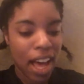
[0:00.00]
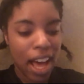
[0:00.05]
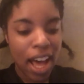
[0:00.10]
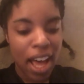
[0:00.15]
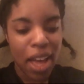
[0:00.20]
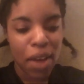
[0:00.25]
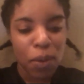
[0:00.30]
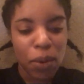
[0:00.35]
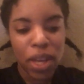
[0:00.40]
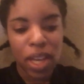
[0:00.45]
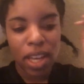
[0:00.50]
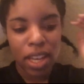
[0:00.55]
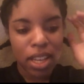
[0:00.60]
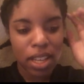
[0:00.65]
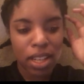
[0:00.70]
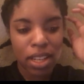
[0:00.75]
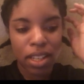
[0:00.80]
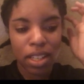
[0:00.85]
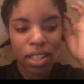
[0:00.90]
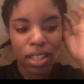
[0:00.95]
I
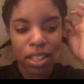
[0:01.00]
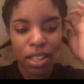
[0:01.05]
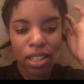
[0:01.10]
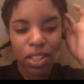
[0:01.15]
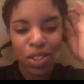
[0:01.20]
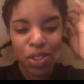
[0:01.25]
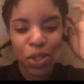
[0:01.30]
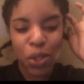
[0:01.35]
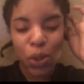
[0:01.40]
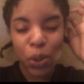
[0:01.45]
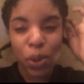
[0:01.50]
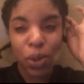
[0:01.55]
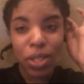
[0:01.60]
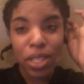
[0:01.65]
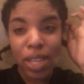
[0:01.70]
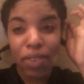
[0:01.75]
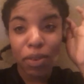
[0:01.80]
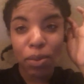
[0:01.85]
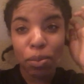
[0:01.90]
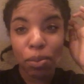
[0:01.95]
weighed two oh
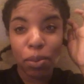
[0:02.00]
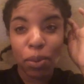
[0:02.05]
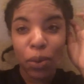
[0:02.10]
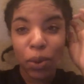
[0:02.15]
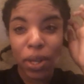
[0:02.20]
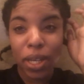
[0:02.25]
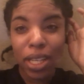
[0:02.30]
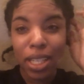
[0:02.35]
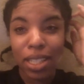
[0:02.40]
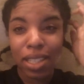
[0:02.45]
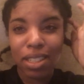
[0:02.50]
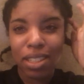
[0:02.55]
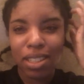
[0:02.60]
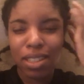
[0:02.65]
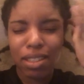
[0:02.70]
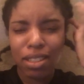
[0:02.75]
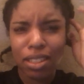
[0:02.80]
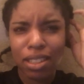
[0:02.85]
seven point